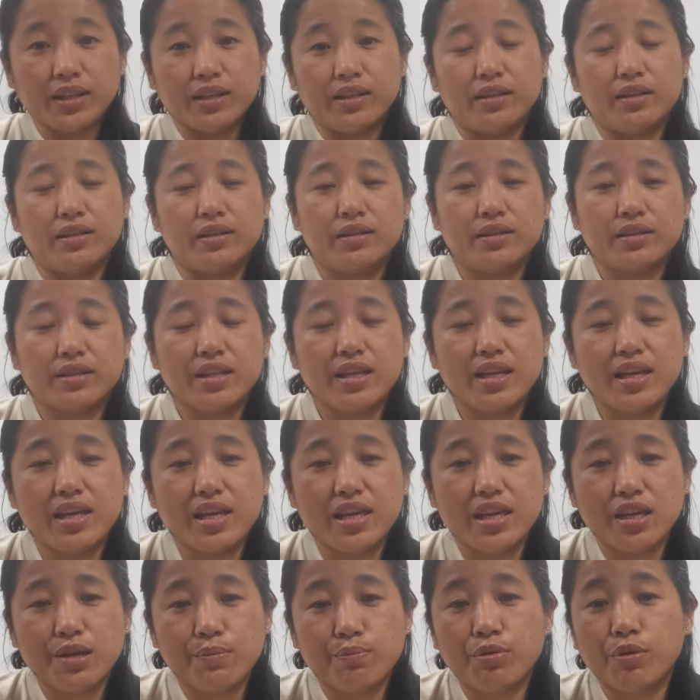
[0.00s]

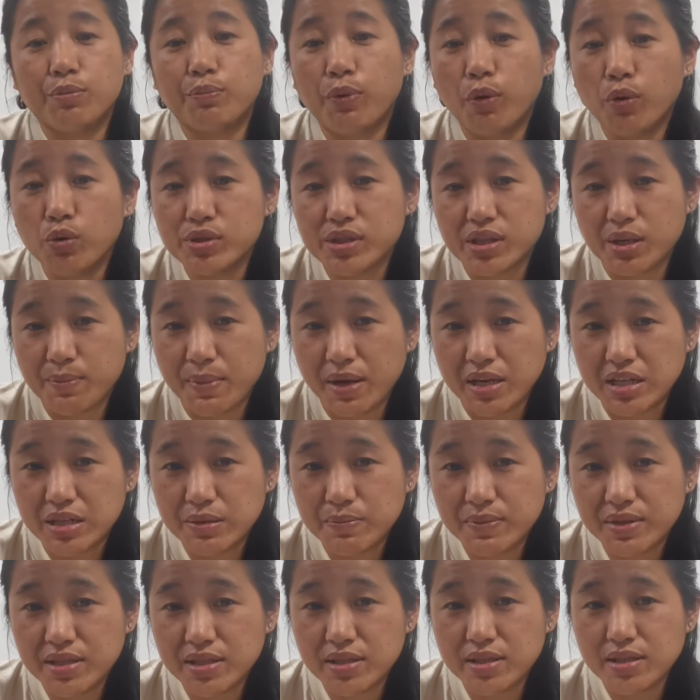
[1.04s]
The proposed
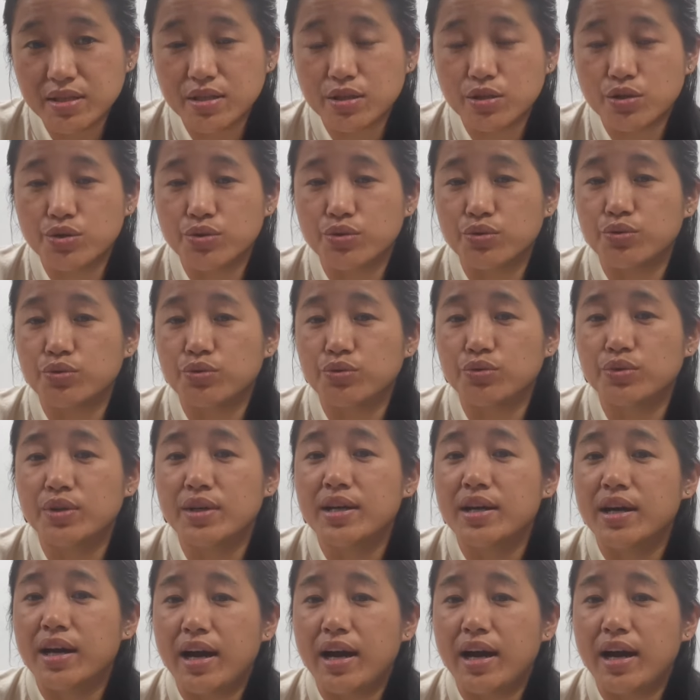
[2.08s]
amendments to